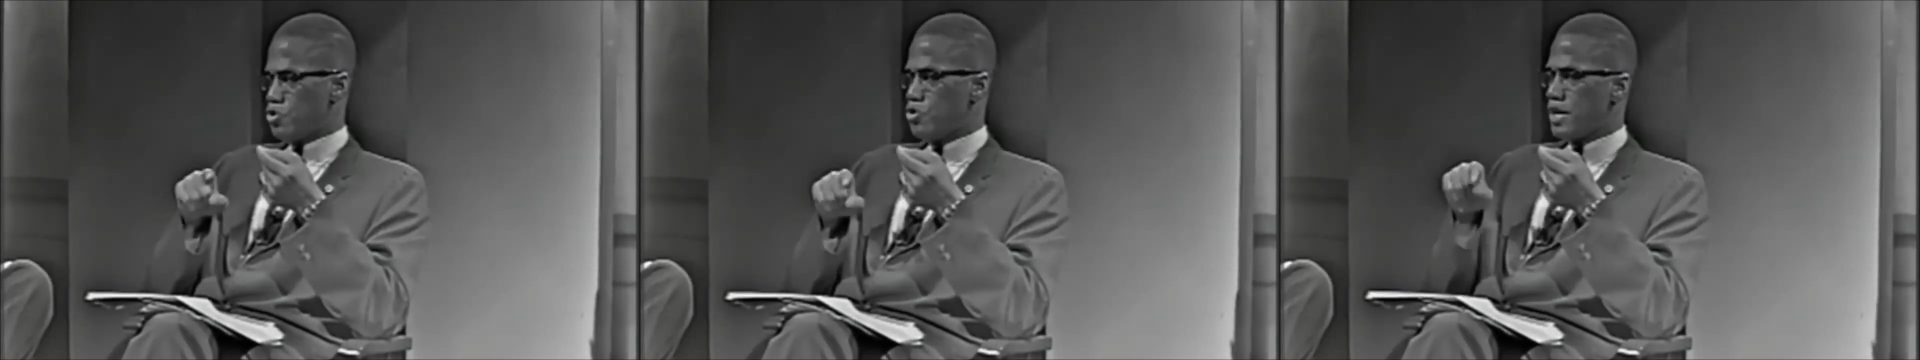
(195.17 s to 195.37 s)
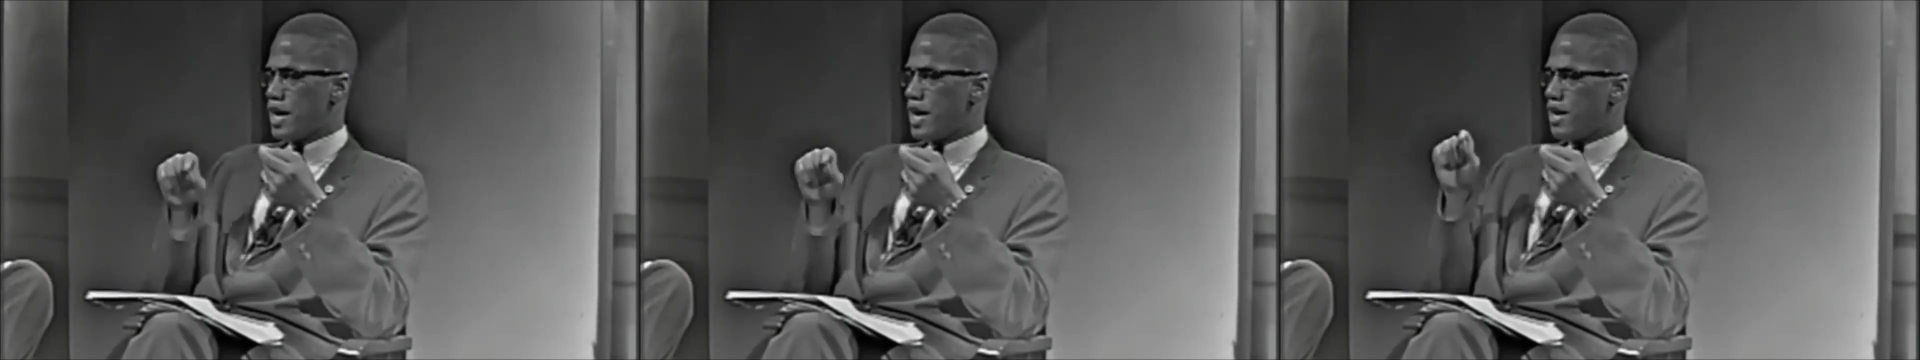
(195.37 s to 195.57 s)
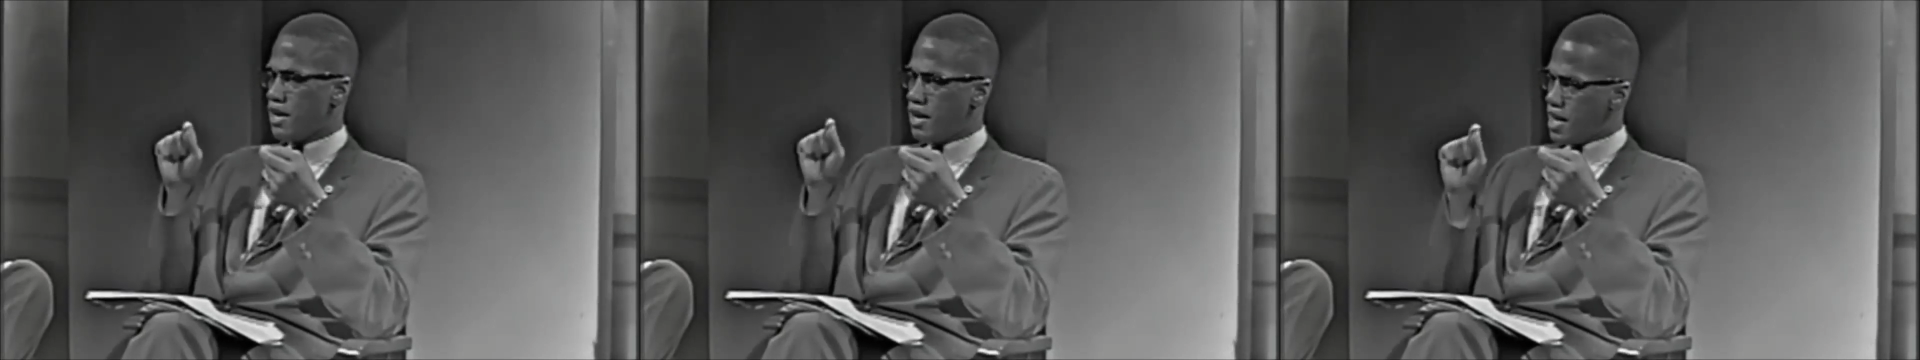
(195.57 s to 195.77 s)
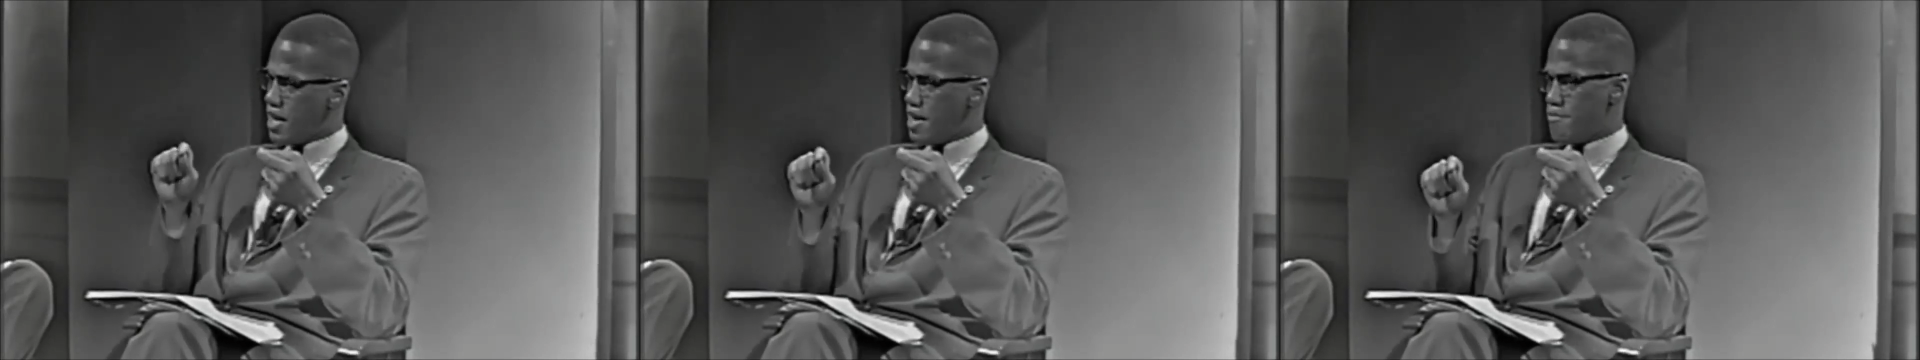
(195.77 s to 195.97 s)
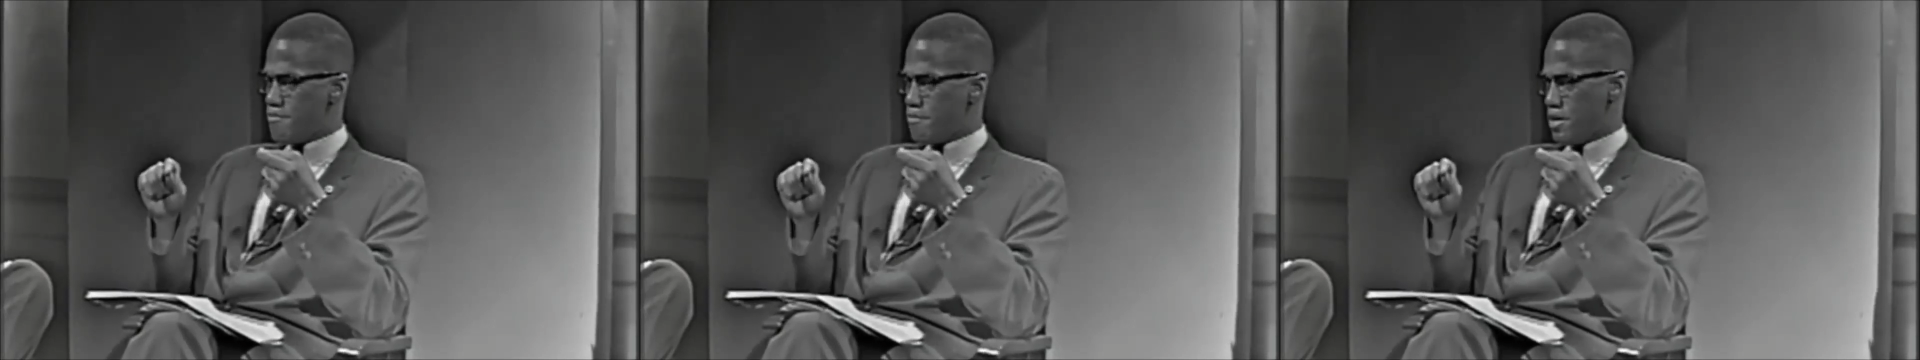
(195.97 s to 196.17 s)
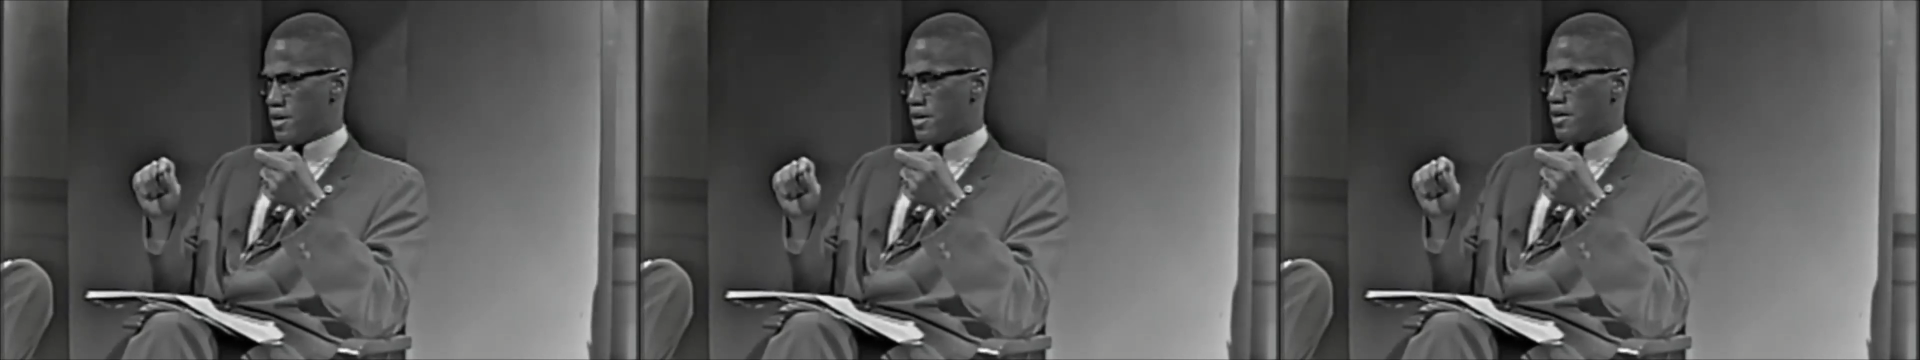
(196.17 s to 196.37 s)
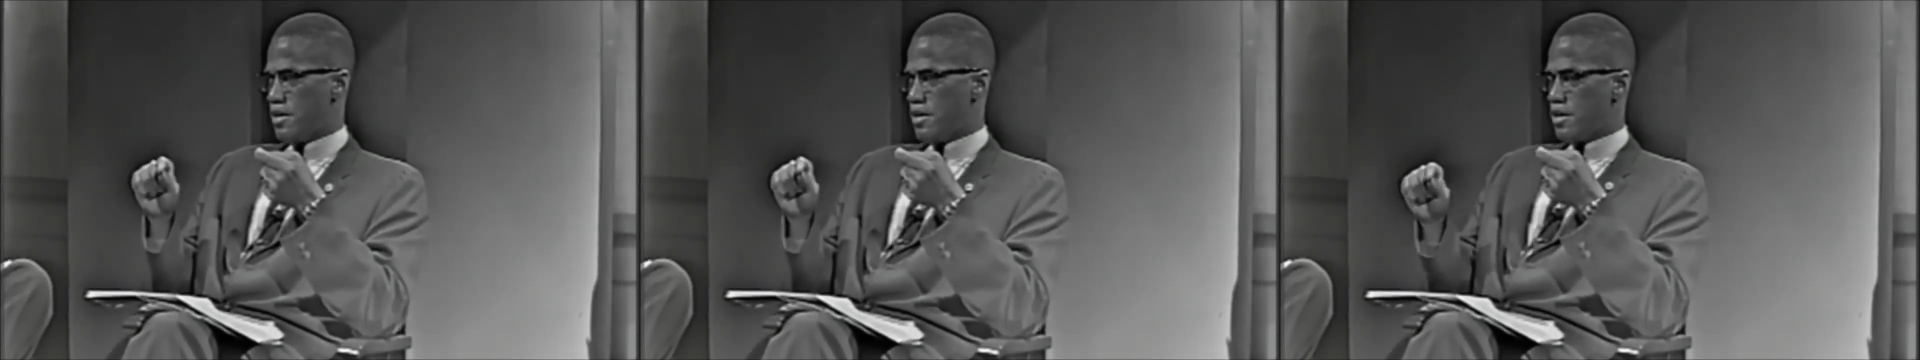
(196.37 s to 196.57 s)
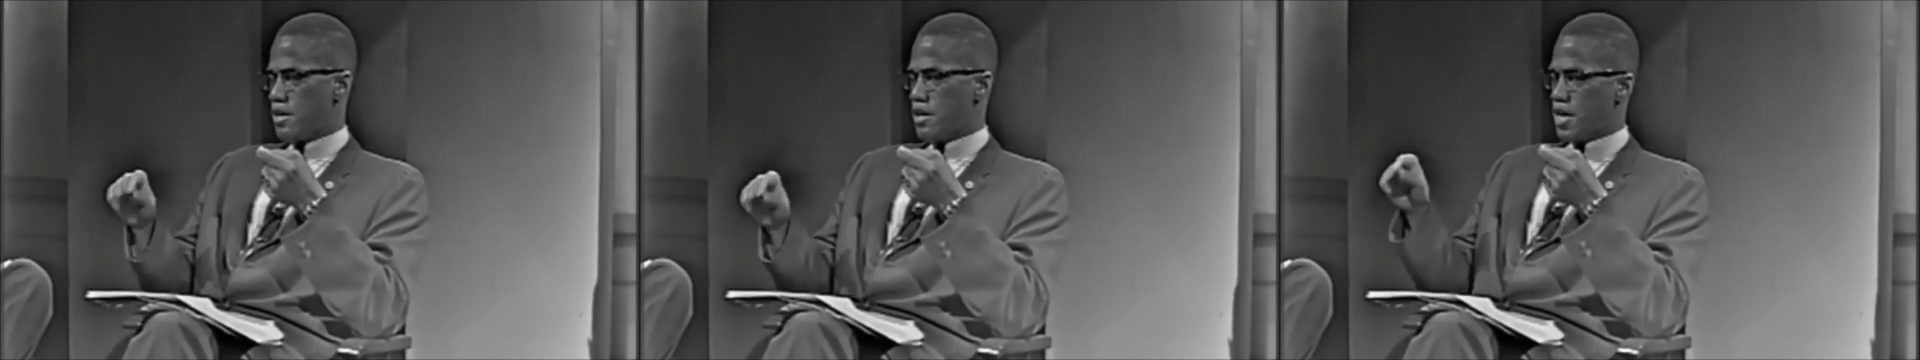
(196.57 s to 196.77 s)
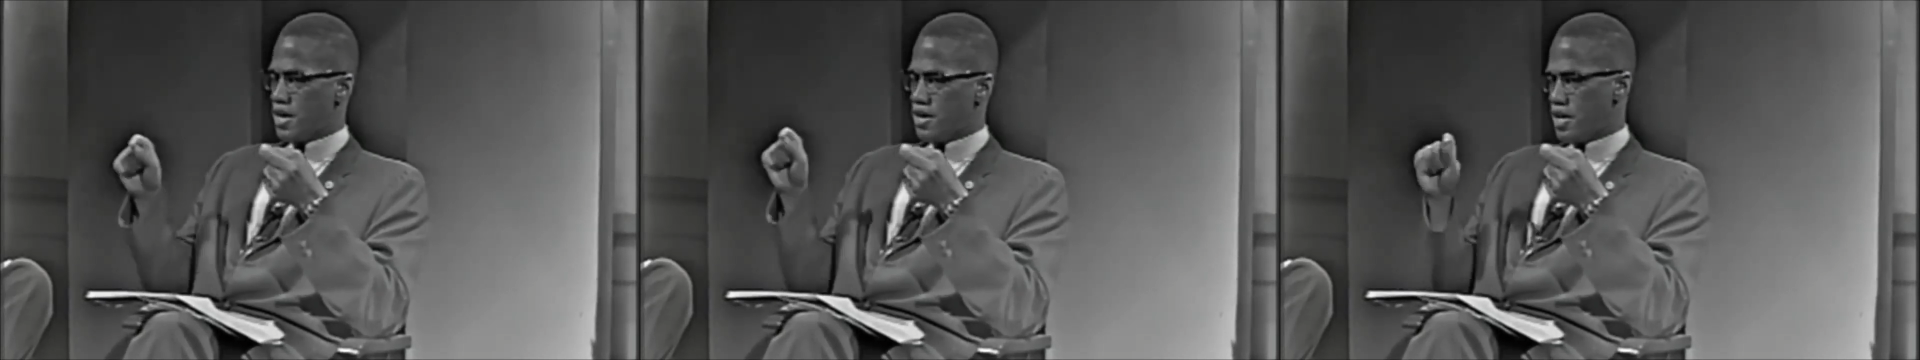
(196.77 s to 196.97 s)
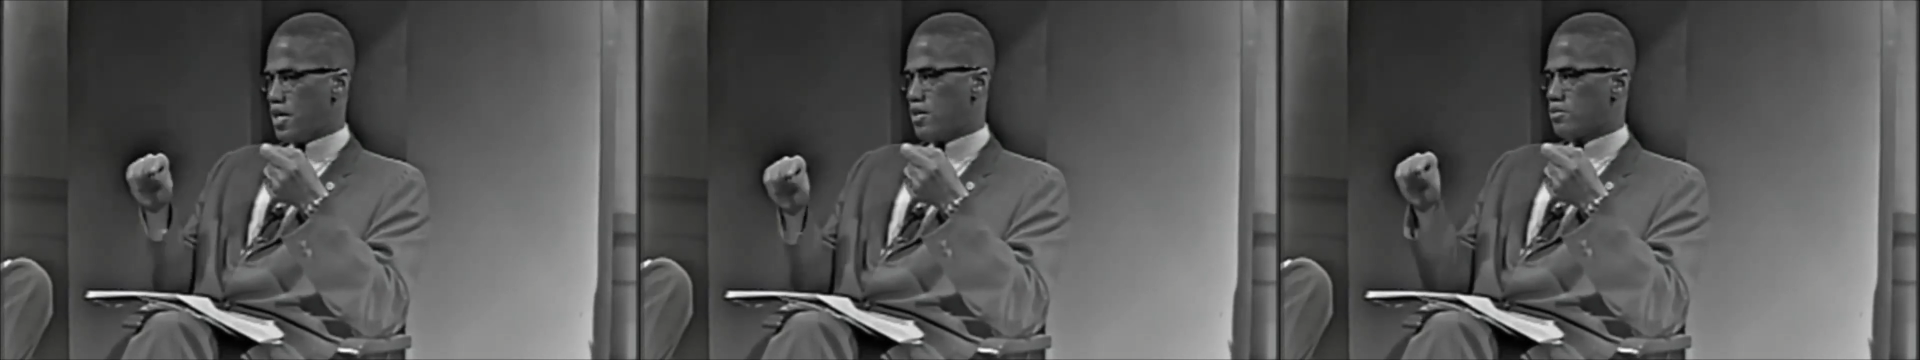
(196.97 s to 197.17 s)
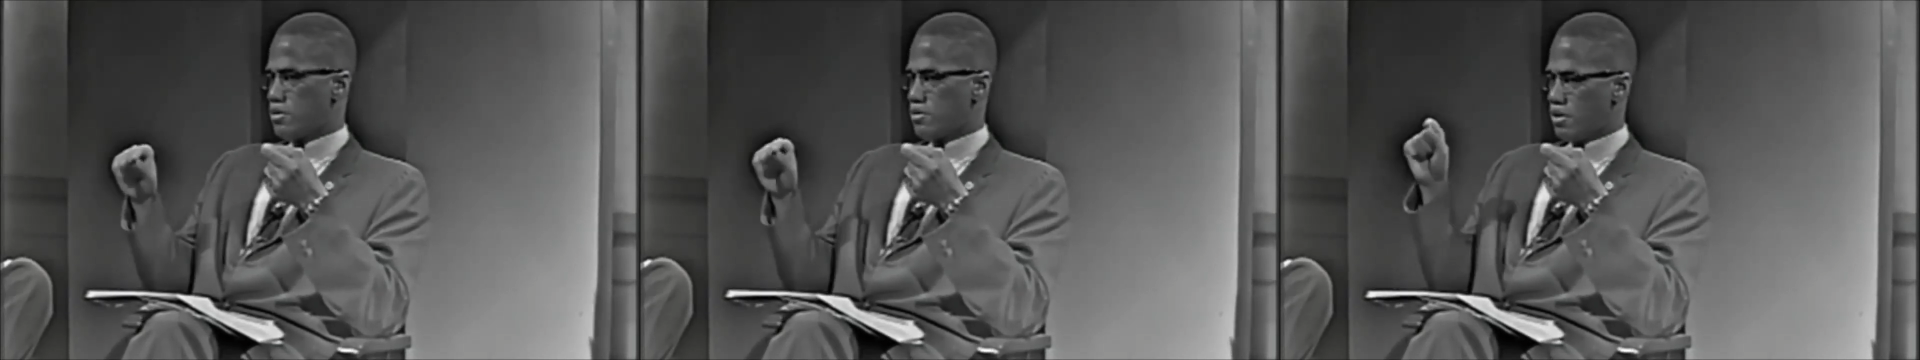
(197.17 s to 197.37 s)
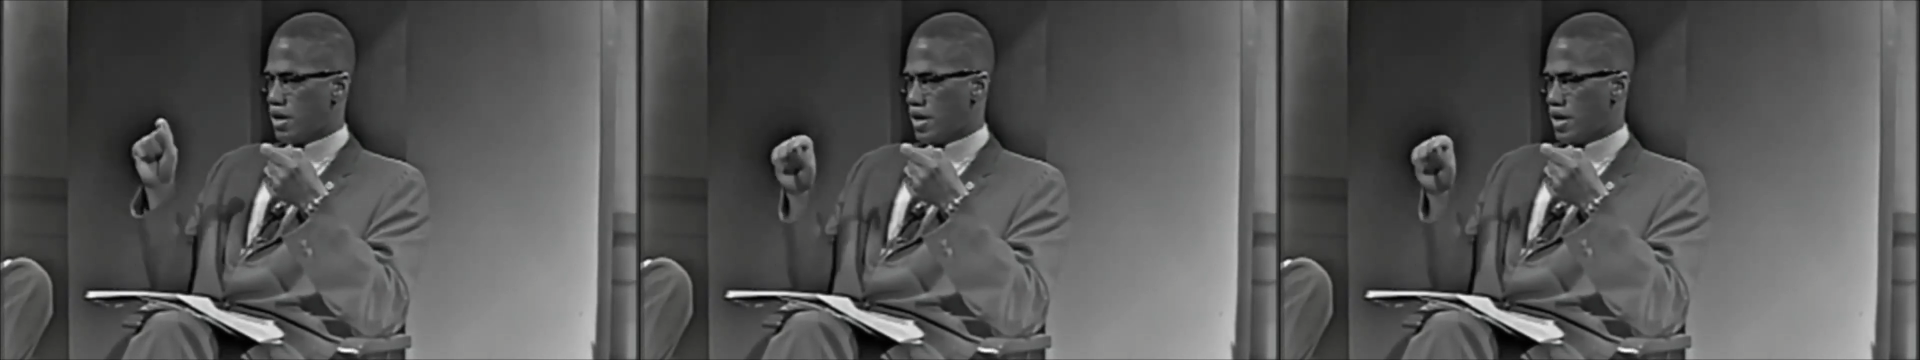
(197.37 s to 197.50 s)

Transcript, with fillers: You can't name me a Negro